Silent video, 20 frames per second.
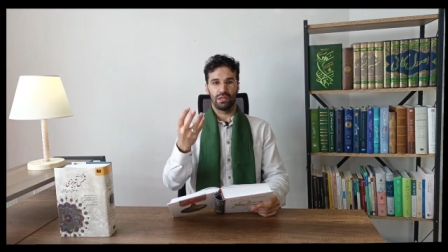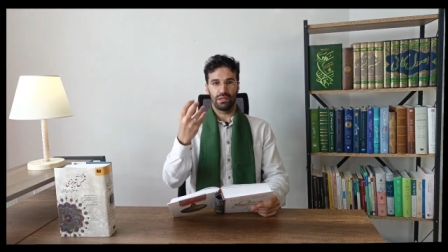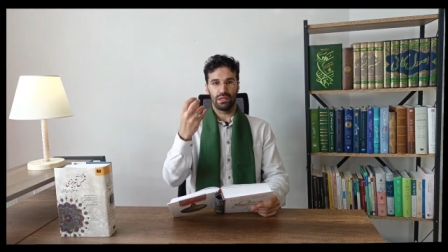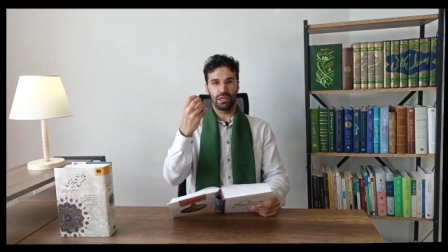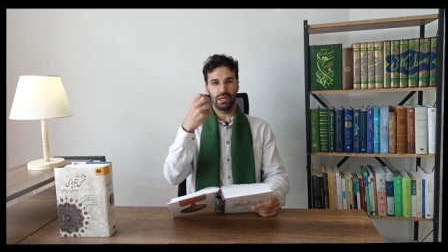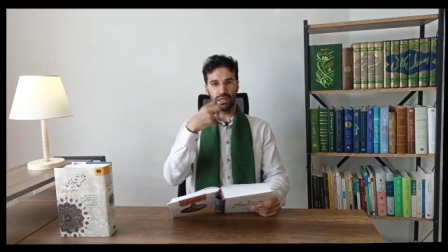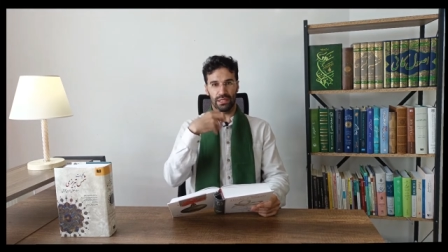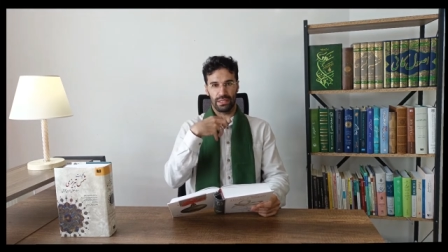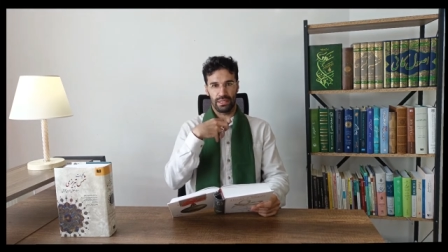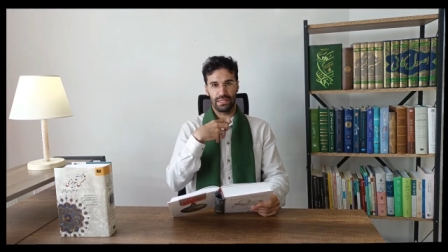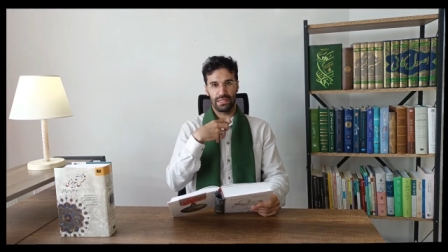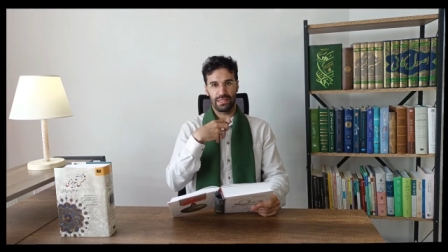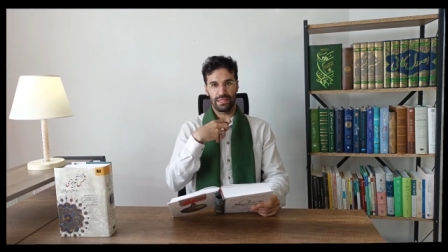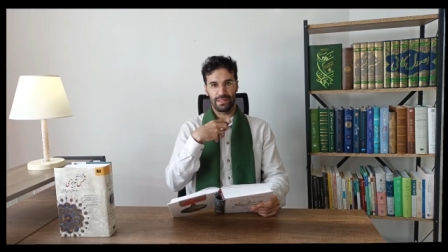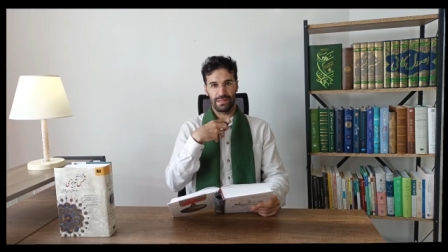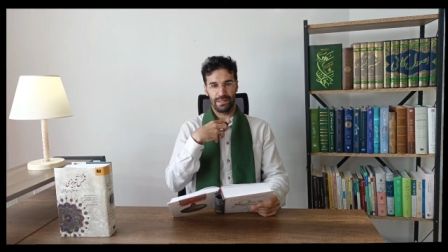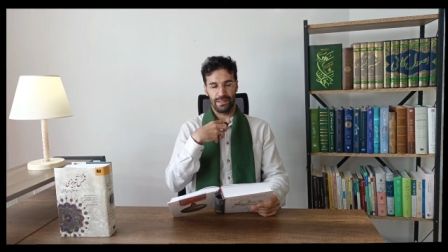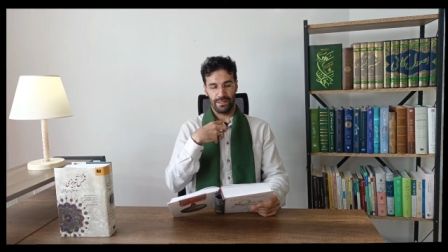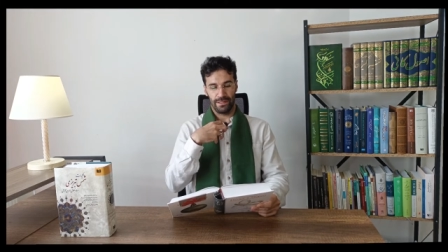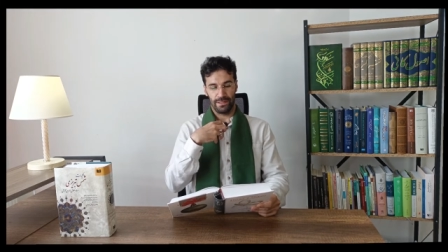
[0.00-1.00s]
God
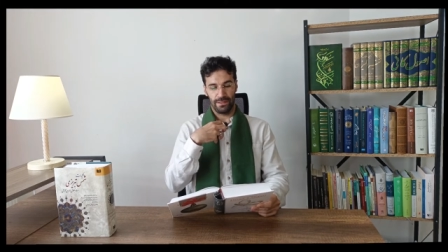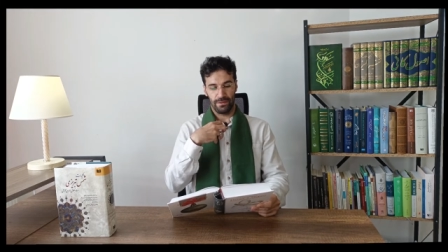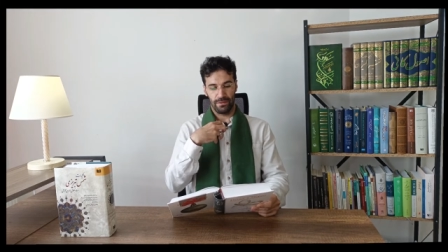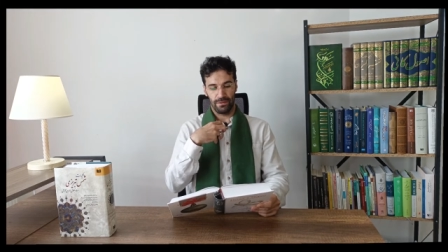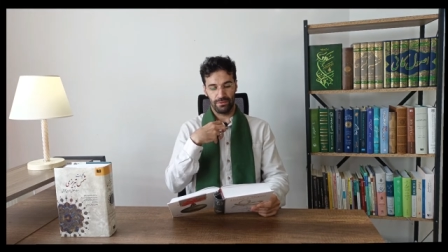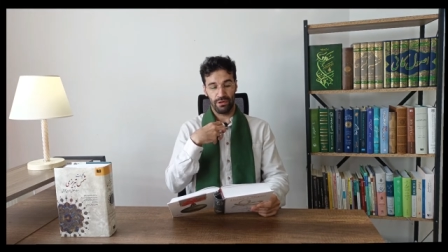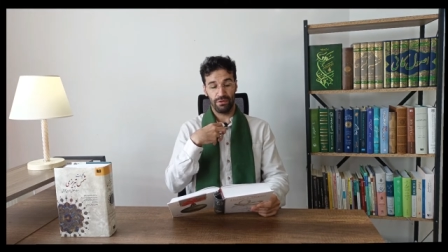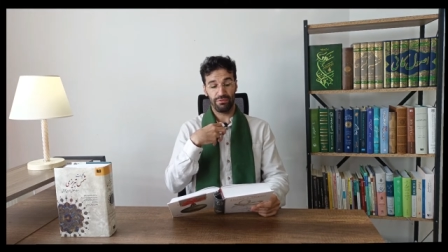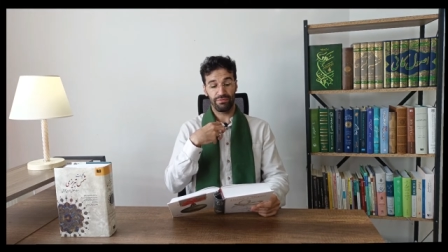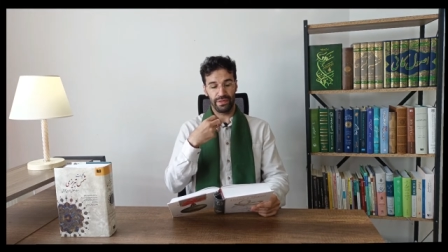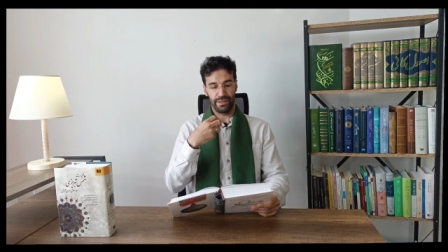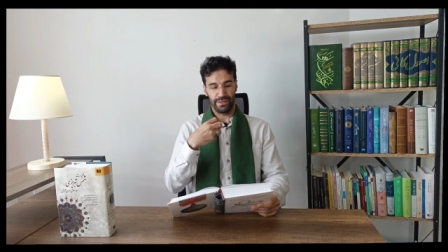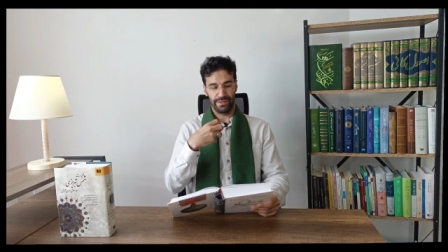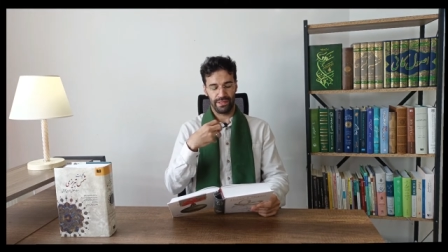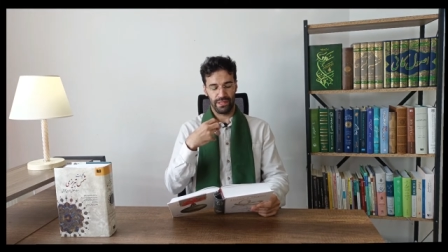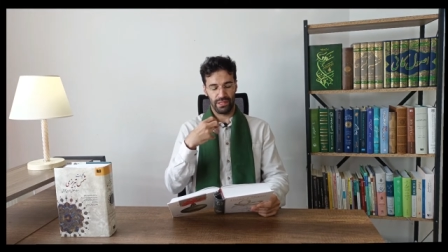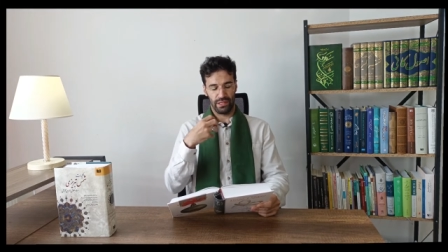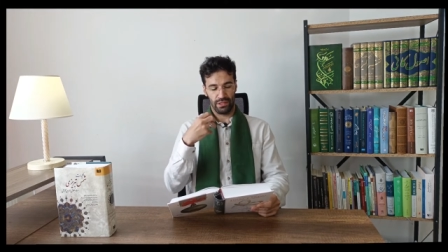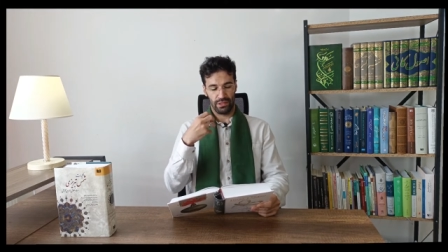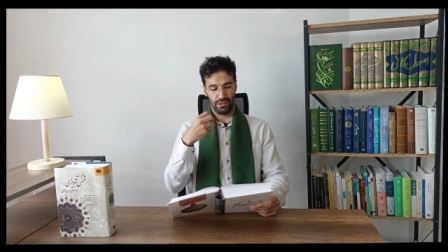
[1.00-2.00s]
is uh,
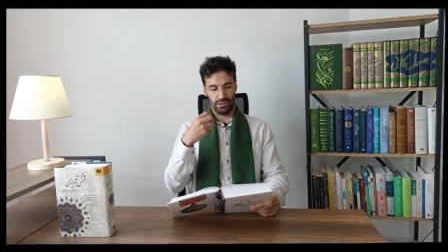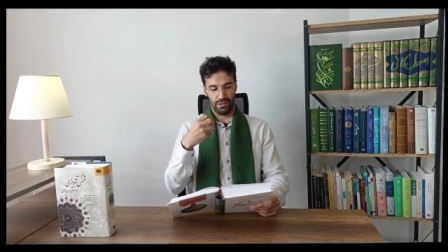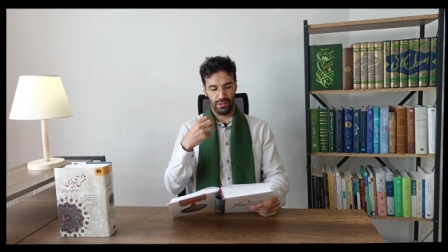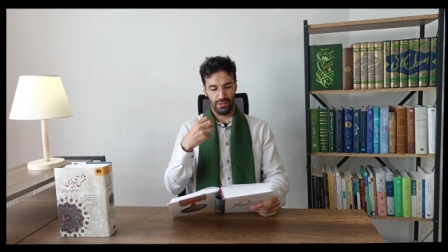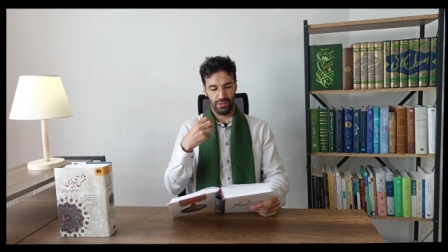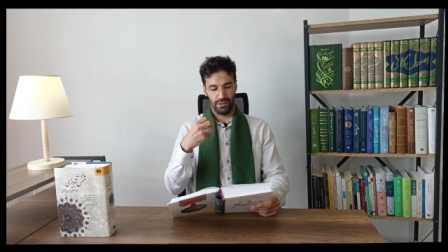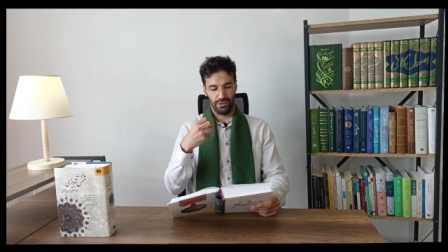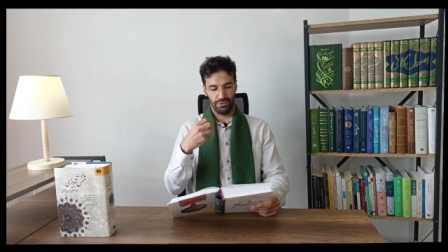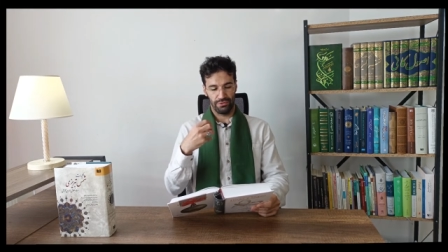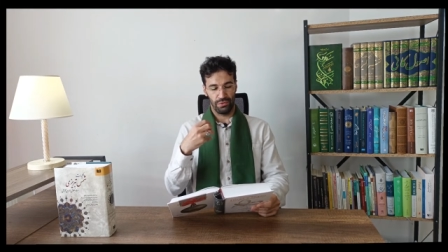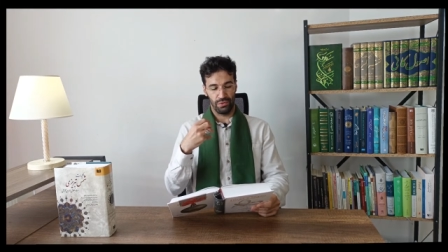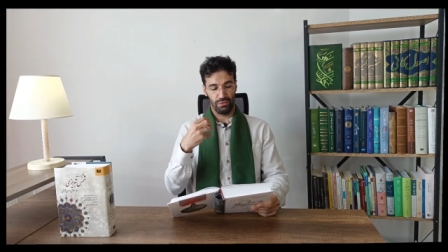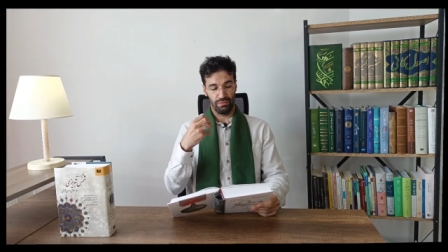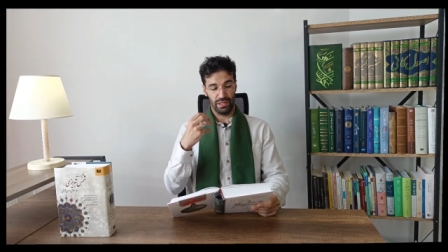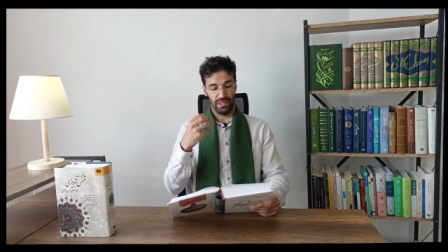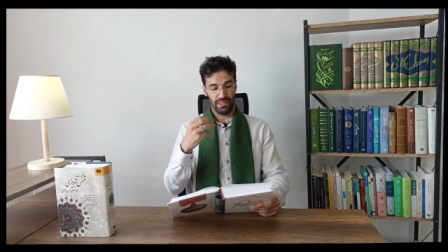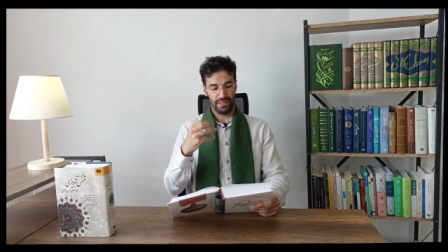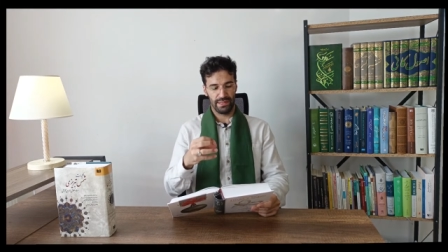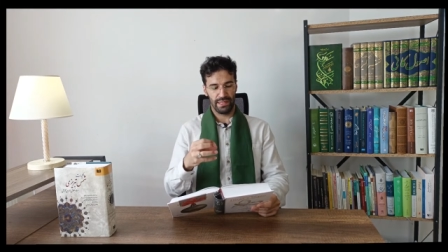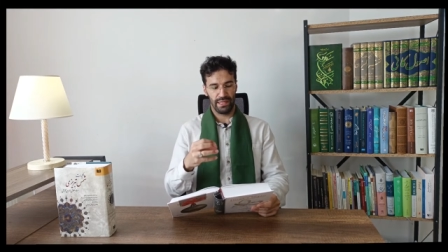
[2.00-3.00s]
referencing uh,
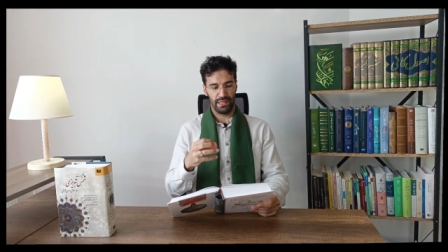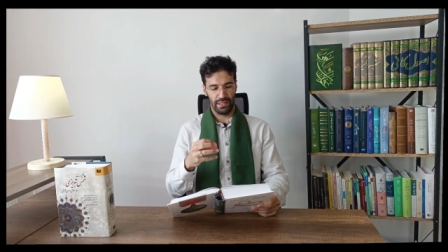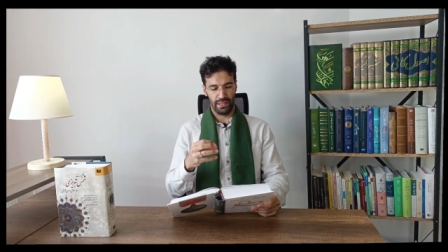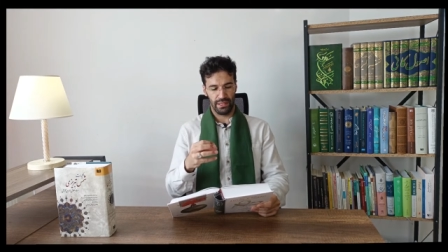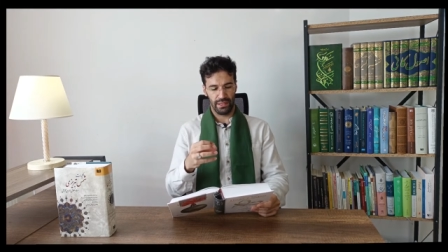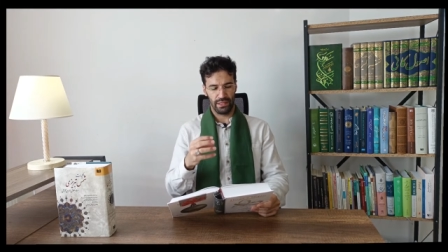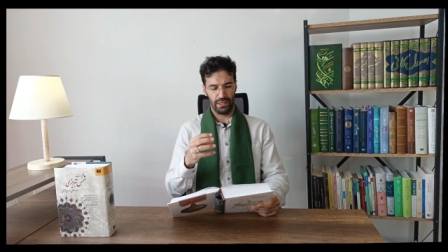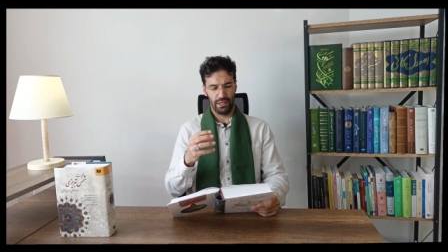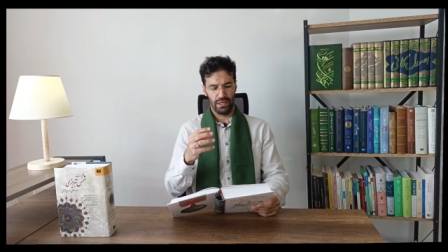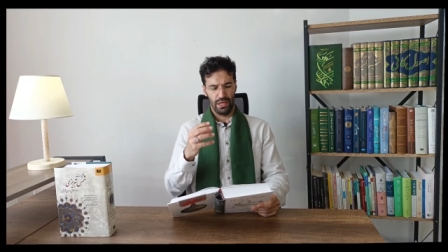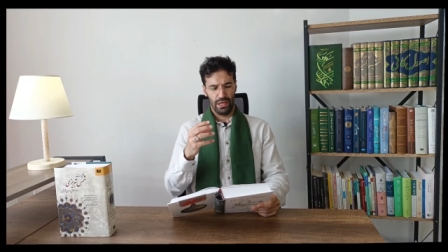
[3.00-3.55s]
Rumi saying